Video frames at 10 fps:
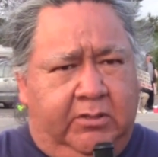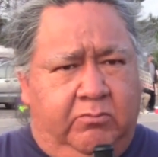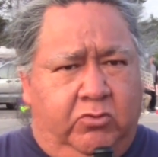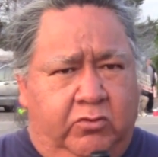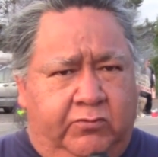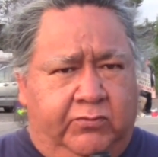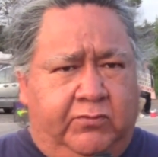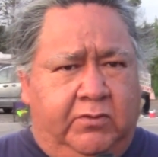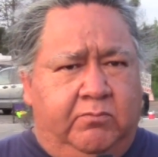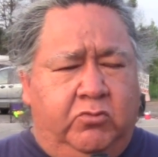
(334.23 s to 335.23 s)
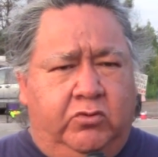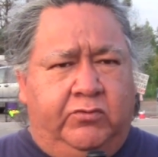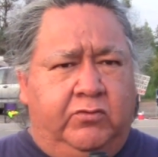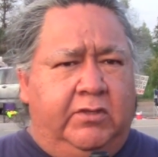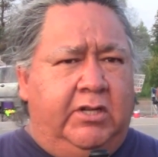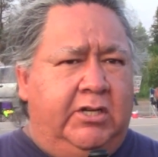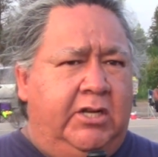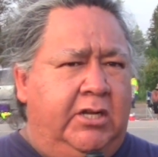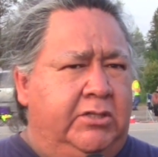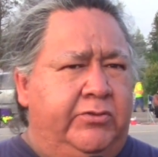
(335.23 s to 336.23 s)
move to another
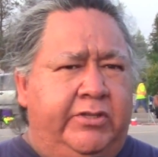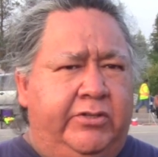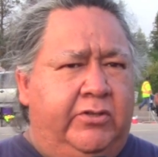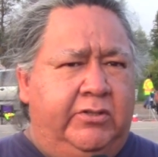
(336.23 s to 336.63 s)
country.